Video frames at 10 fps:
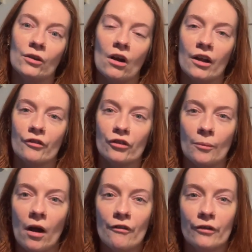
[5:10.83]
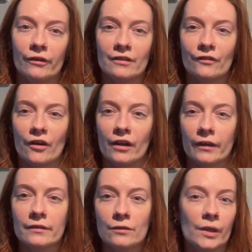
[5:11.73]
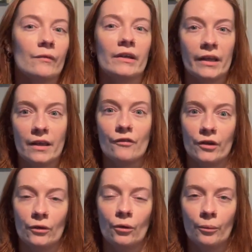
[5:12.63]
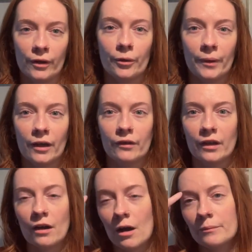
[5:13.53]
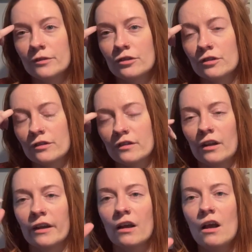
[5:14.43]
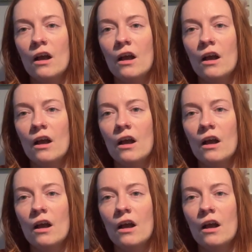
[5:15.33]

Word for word: you kind of you might feel this very like sweet relief when your when your period comes, just because it's like,